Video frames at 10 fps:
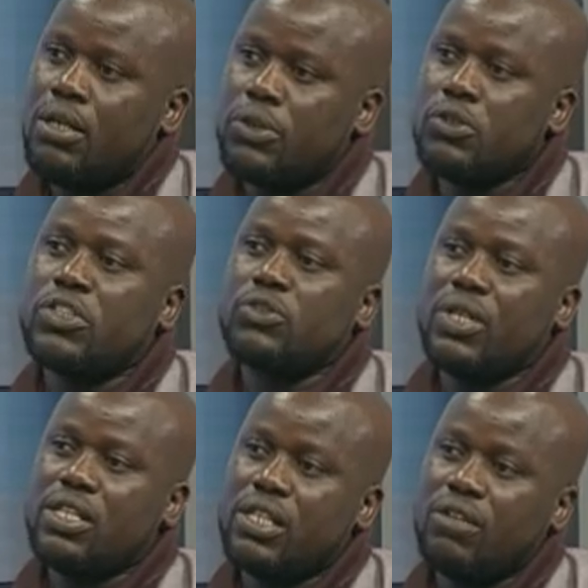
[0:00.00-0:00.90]
Because it's
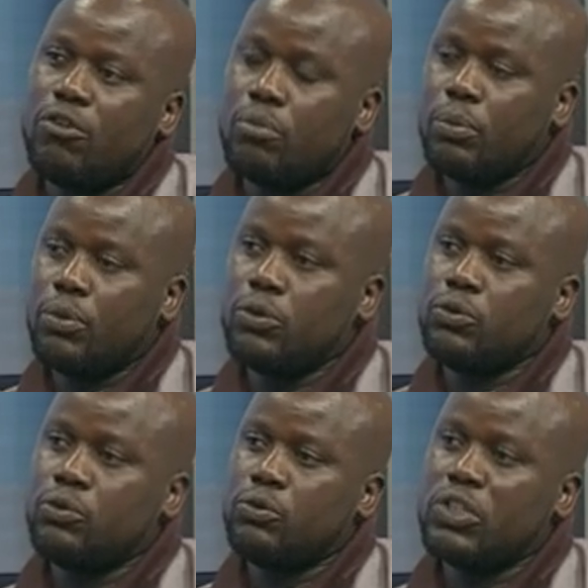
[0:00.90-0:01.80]
one thing for people
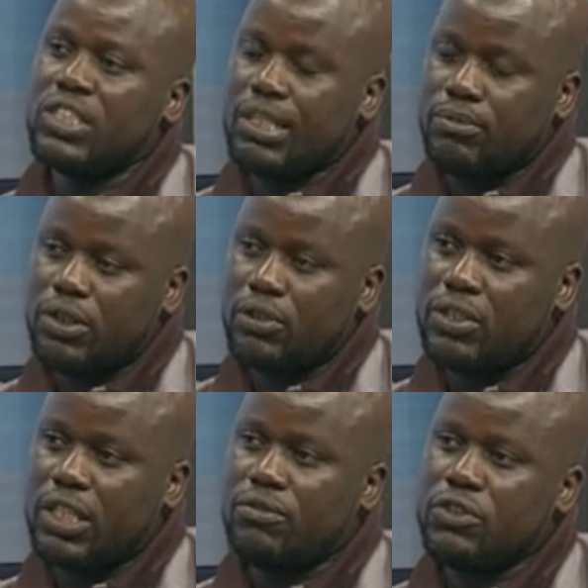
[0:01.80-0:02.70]
to watch something on
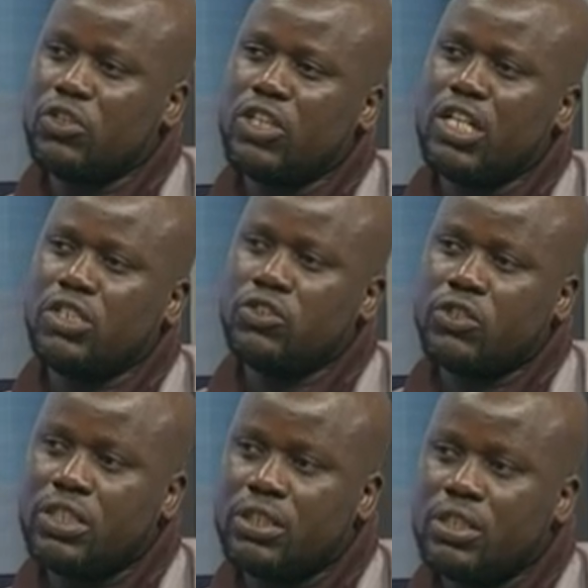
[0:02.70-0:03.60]
television and enjoy
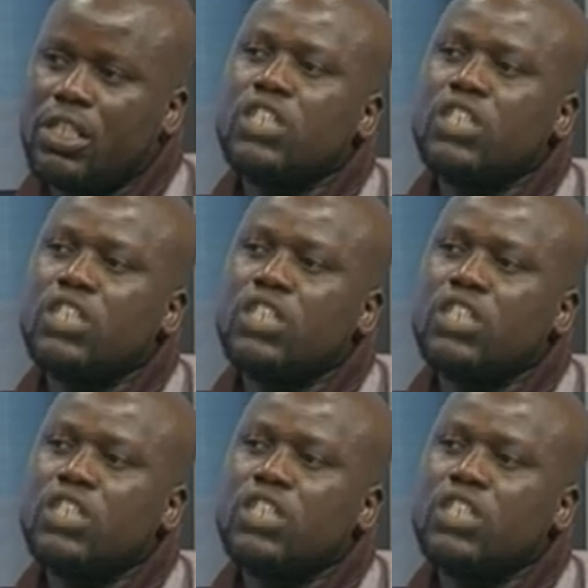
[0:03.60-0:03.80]
it.